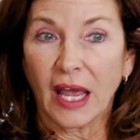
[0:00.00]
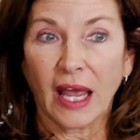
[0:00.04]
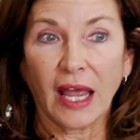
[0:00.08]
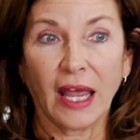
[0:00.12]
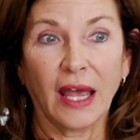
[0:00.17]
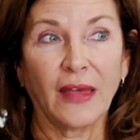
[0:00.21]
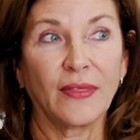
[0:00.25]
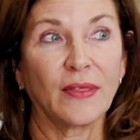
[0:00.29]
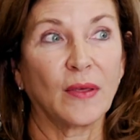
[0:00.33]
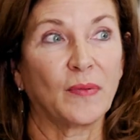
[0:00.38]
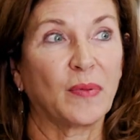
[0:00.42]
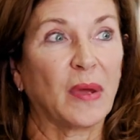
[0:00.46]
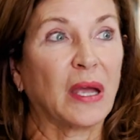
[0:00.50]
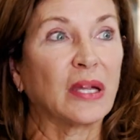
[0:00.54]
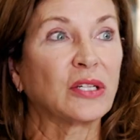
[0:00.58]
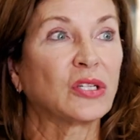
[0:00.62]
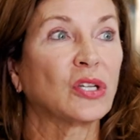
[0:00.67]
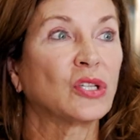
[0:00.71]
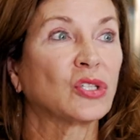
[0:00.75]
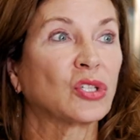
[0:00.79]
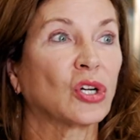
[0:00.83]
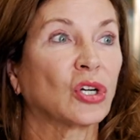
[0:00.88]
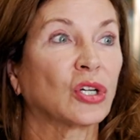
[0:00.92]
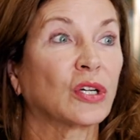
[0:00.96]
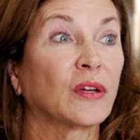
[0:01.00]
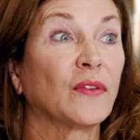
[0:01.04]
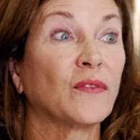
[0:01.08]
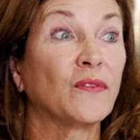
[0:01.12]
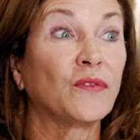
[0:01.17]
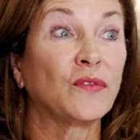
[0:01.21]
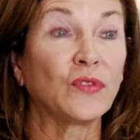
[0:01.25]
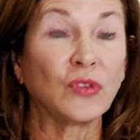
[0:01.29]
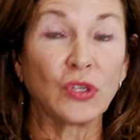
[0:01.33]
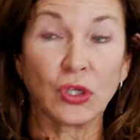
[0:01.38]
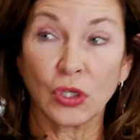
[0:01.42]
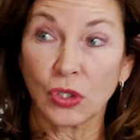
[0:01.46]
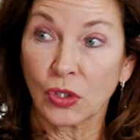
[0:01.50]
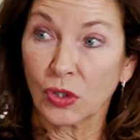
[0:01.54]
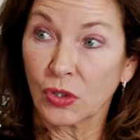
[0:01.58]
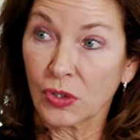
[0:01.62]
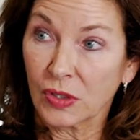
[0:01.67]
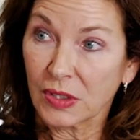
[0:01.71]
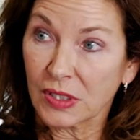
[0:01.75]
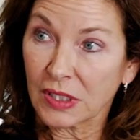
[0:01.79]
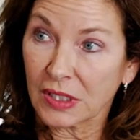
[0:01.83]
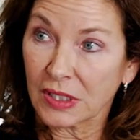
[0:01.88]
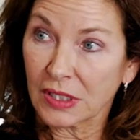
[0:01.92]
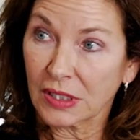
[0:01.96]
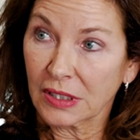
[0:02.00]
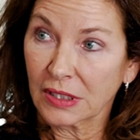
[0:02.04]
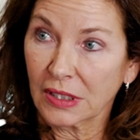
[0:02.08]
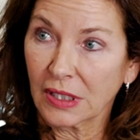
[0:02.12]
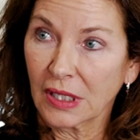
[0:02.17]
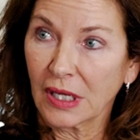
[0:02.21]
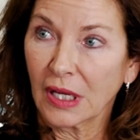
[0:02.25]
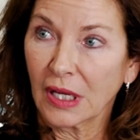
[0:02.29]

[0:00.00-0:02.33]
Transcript: and the patients are confused